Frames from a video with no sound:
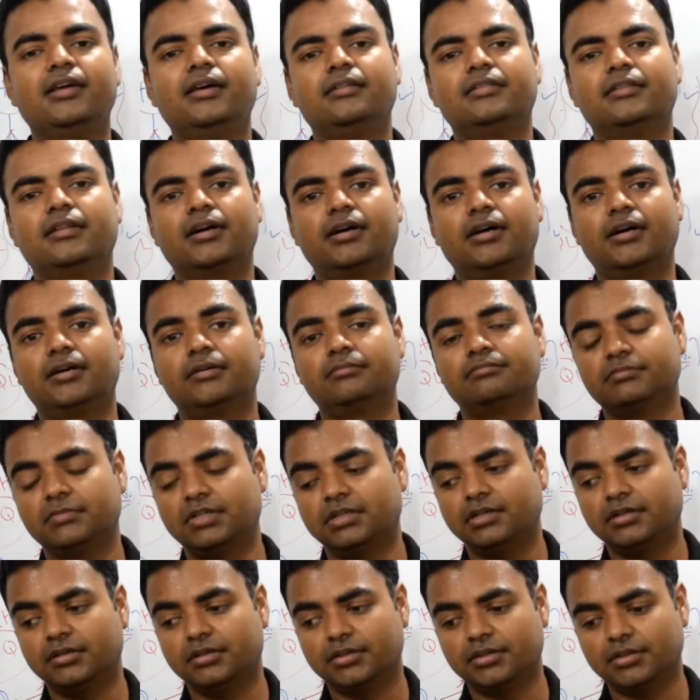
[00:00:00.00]

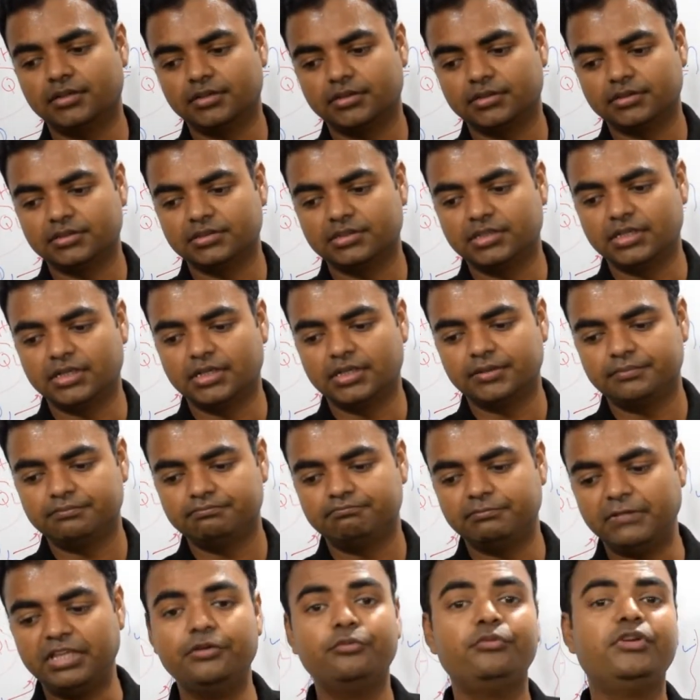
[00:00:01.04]
the
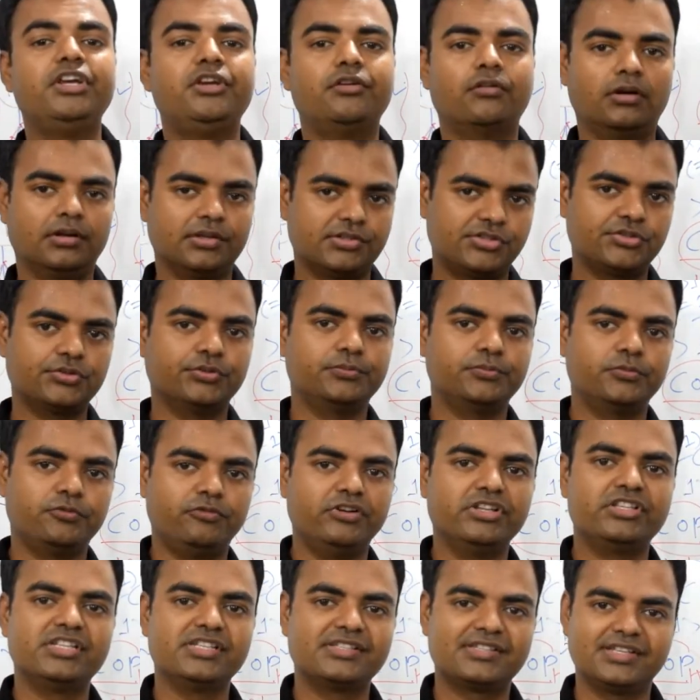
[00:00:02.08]
unit also,
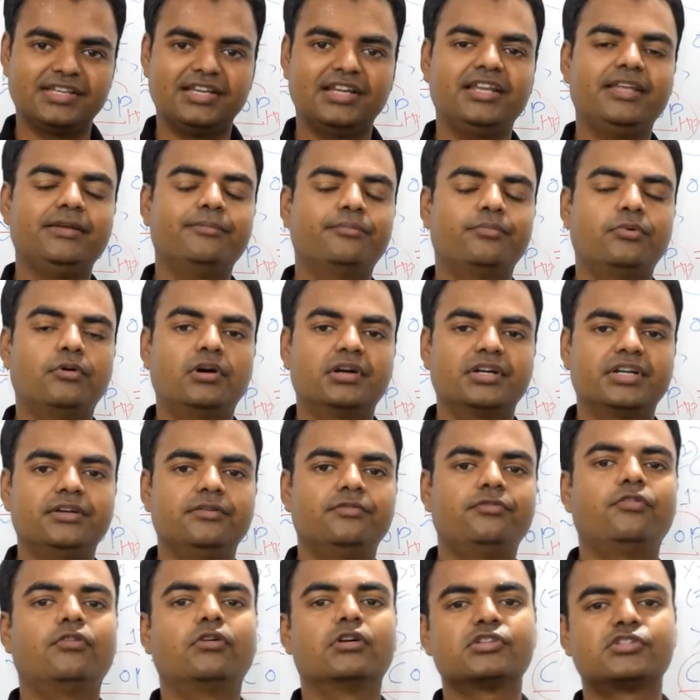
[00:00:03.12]
which is really important
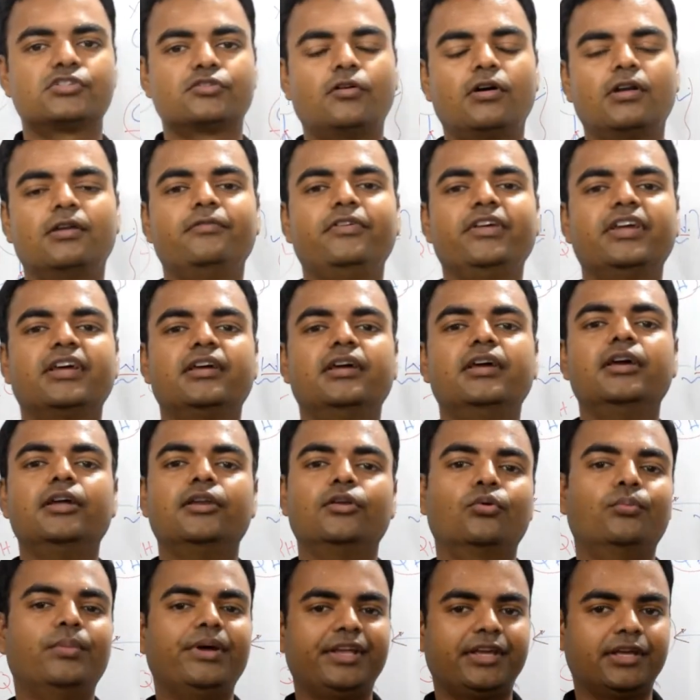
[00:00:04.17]
for solving
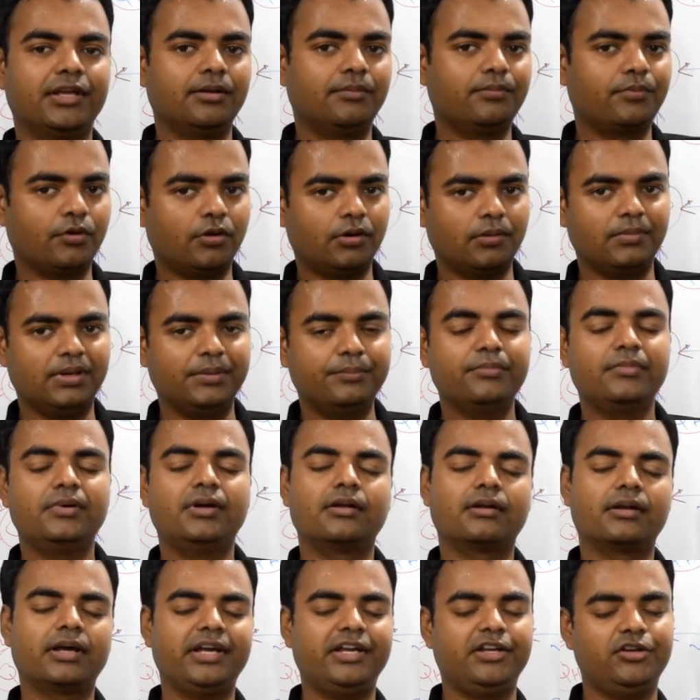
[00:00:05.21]
numerical problem
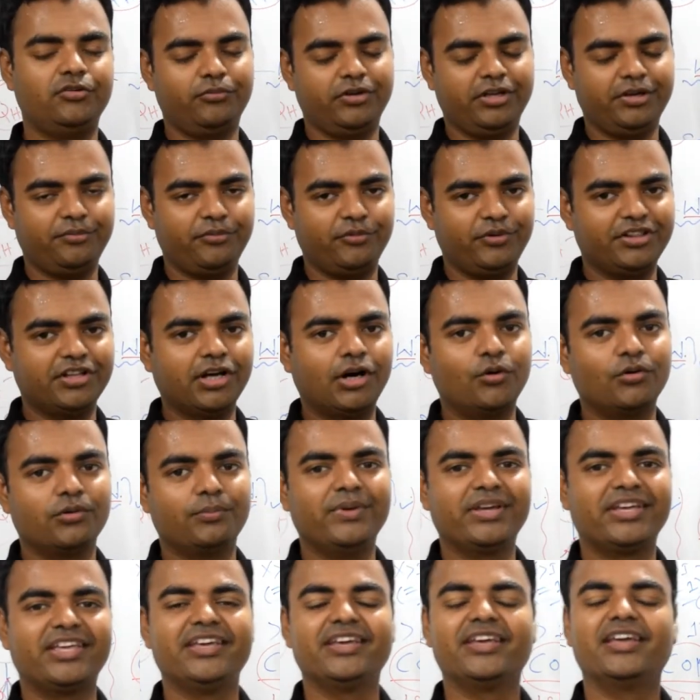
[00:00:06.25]
right way without
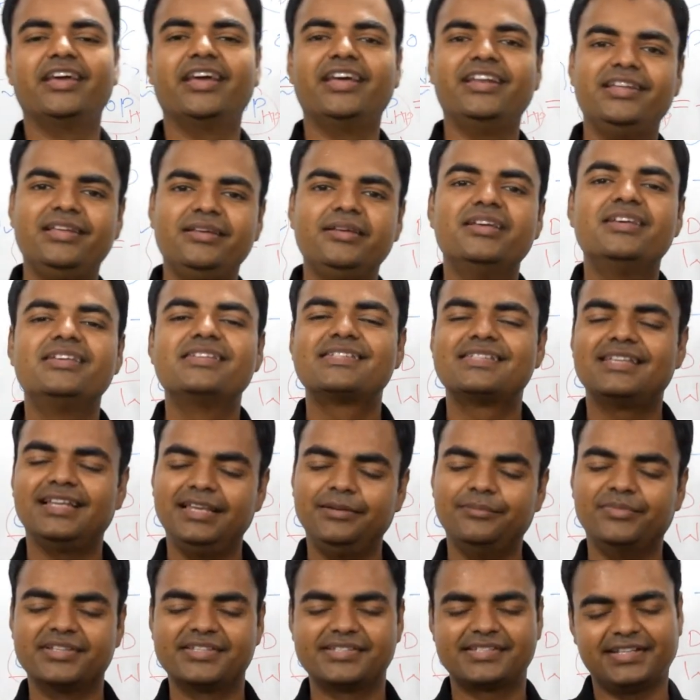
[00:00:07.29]
making any silly
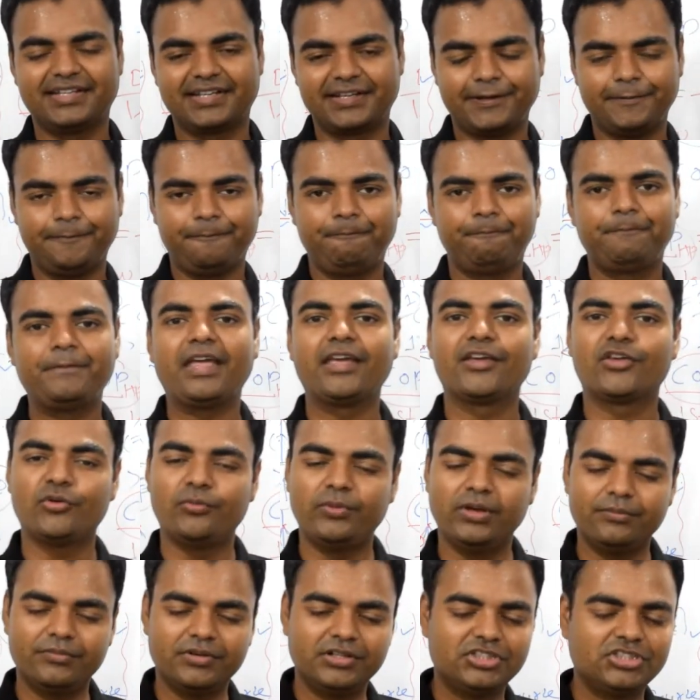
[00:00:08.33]
mistake. Thank you
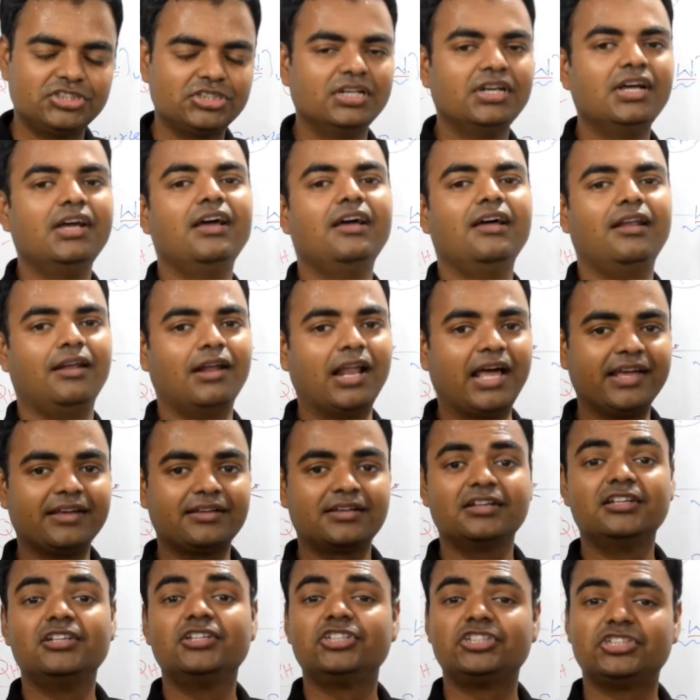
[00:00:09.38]
very much. Like,
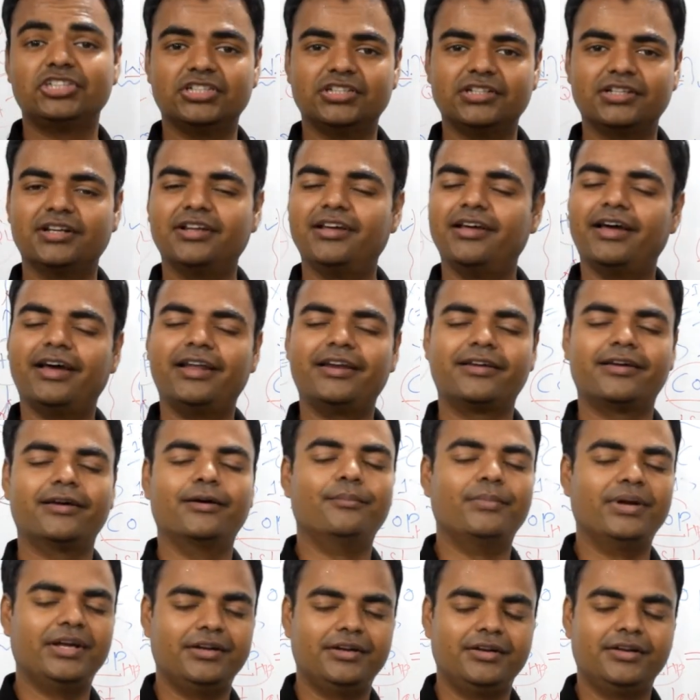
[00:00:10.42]
share and
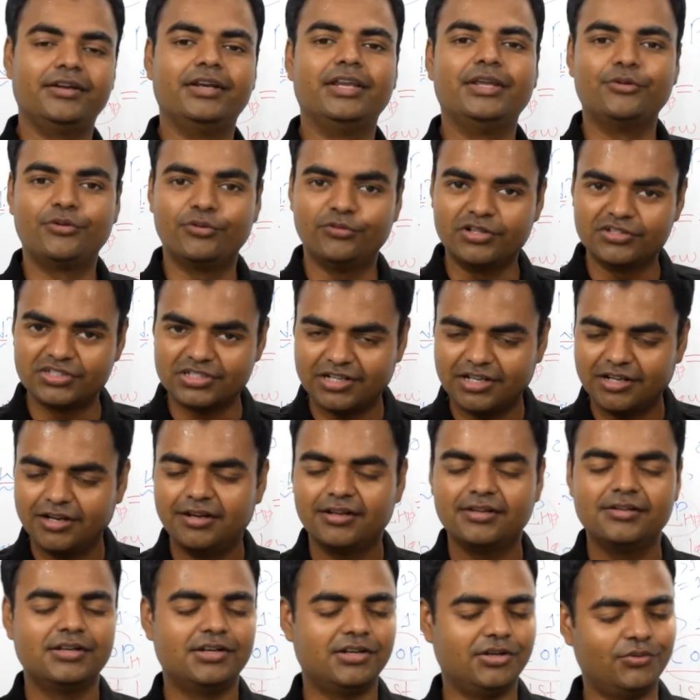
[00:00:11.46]
comment. New to the channel,
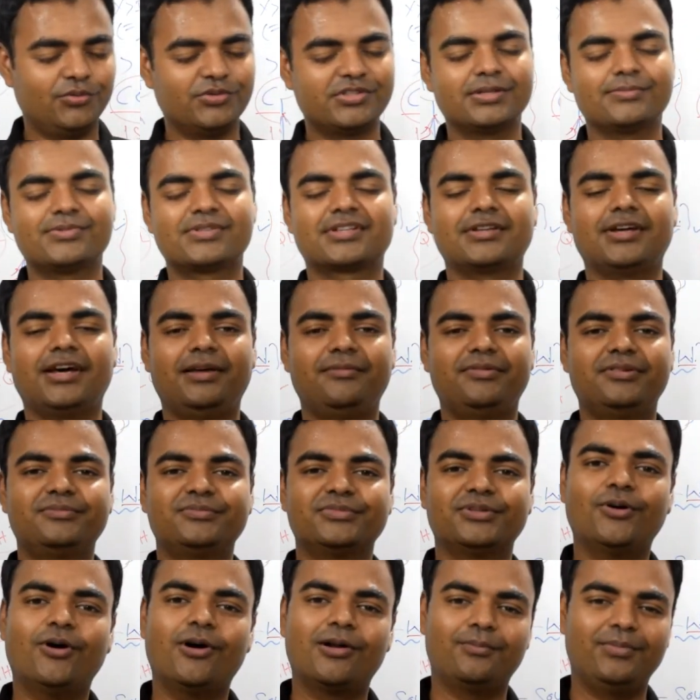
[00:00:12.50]
do subscribe.
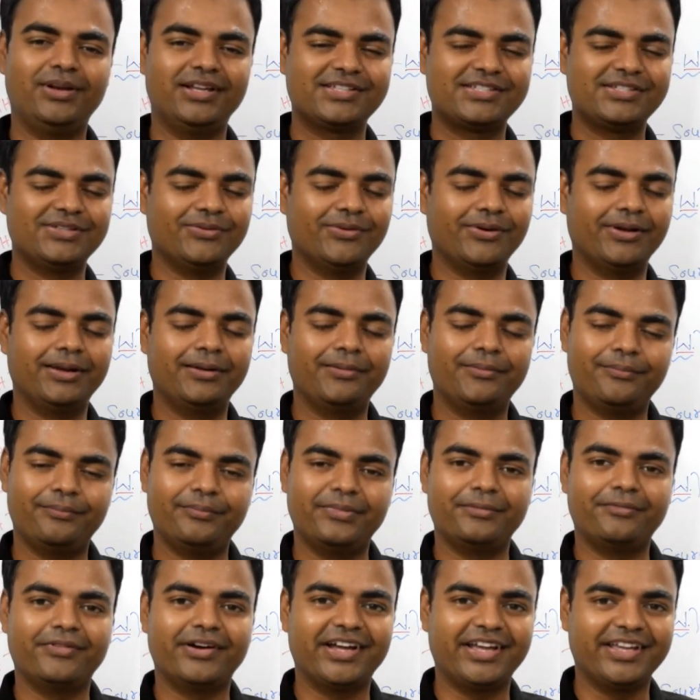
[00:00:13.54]
God bless you all. Bye
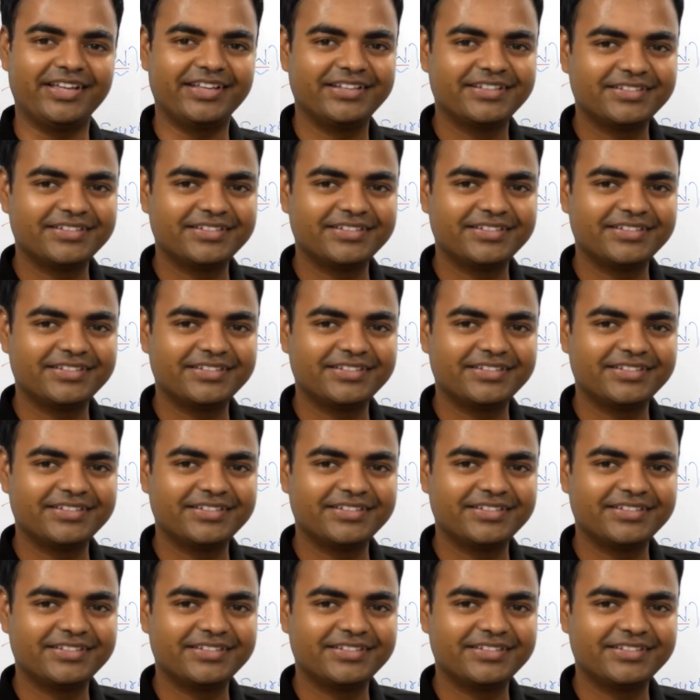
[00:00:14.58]
bye.